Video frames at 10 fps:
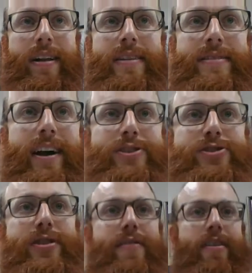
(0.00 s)
It's
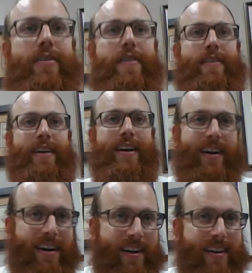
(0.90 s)
actually very, very,
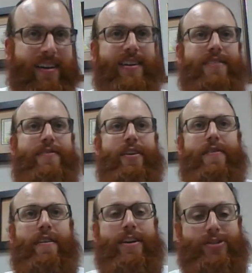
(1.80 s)
very,
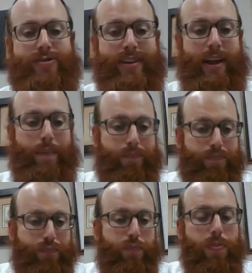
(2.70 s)
very interesting.
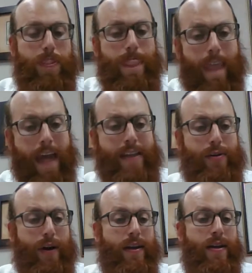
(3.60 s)

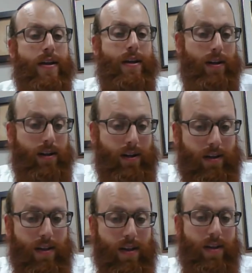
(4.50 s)
Anyway, that